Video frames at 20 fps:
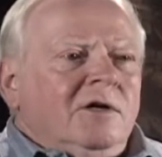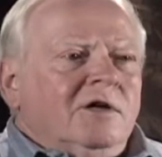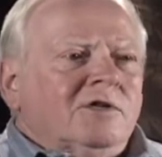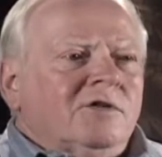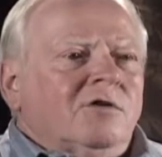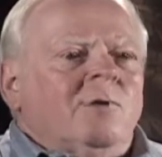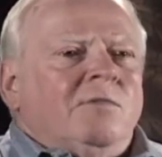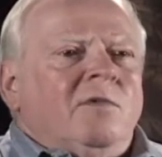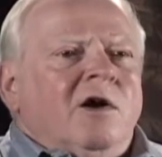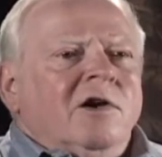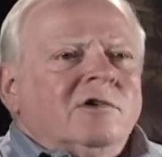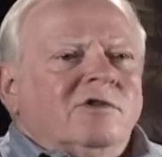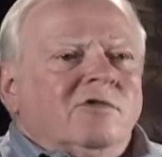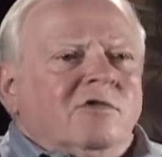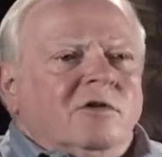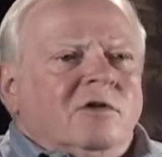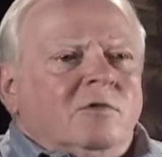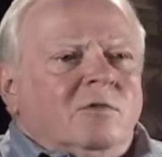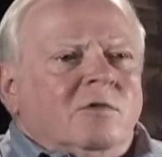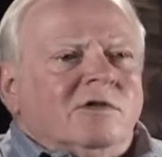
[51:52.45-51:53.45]
So
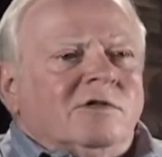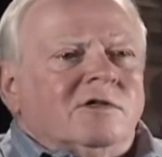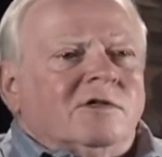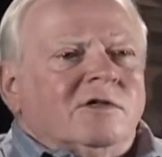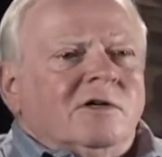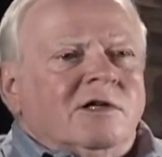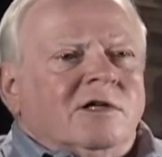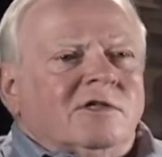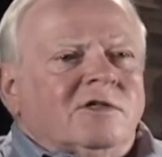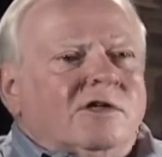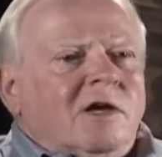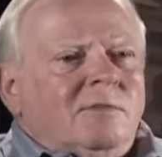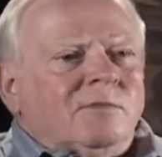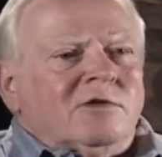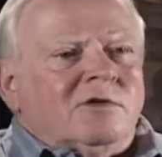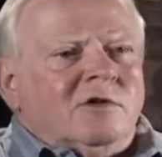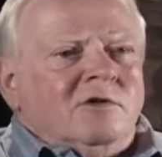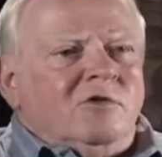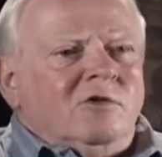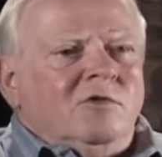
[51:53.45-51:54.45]
margarine was a
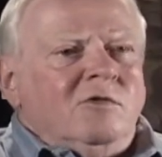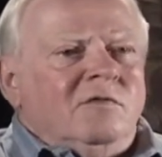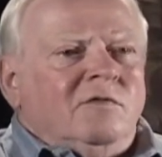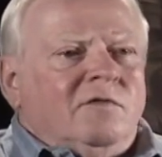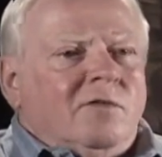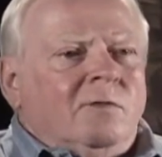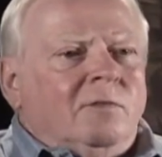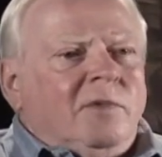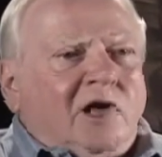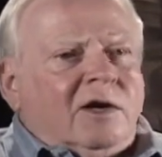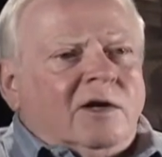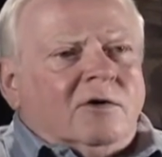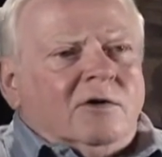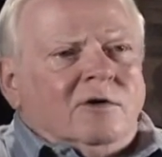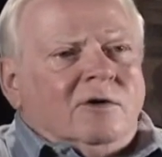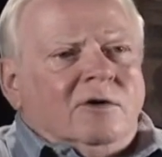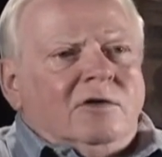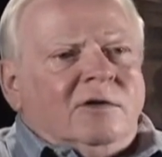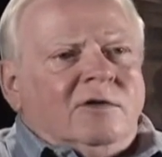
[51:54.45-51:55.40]
substitute for butter.